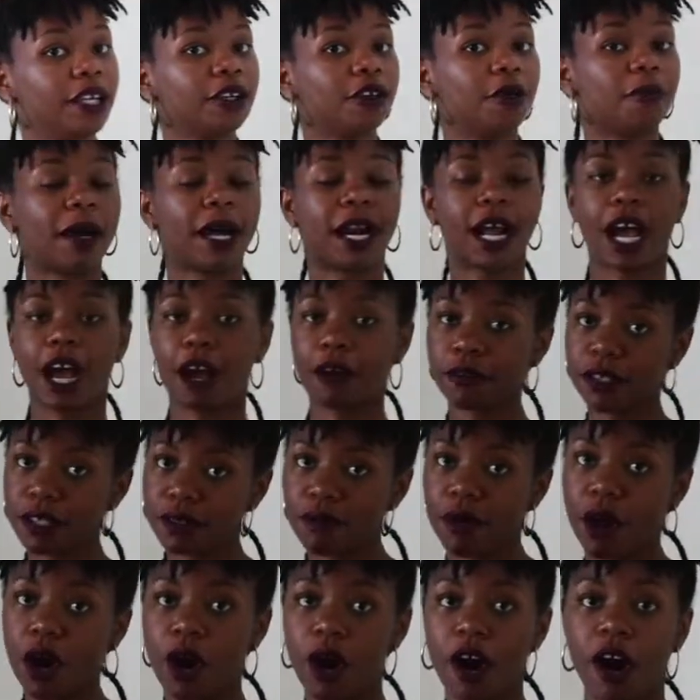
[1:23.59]
no matter how
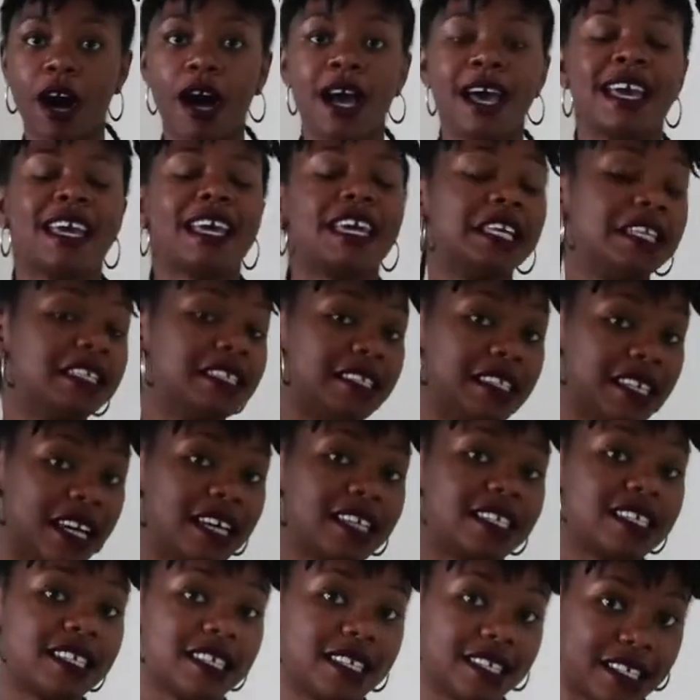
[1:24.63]
small, it
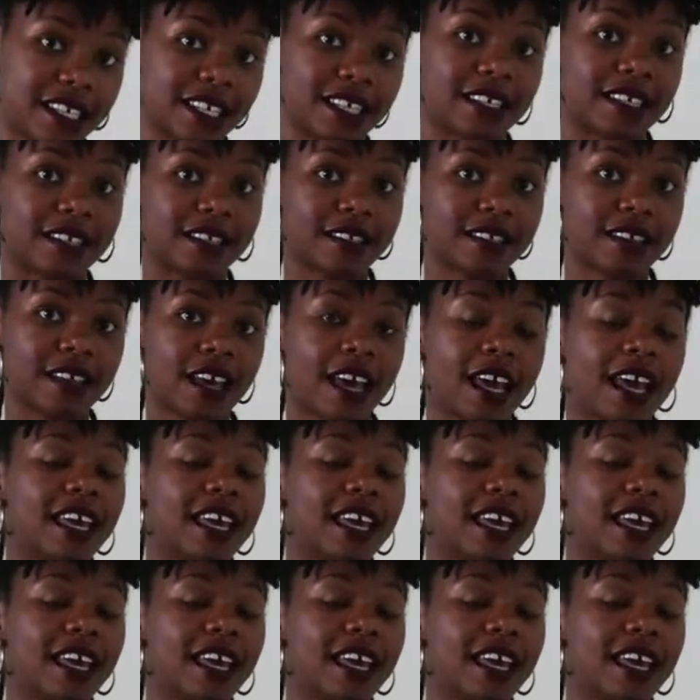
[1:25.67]
does exist.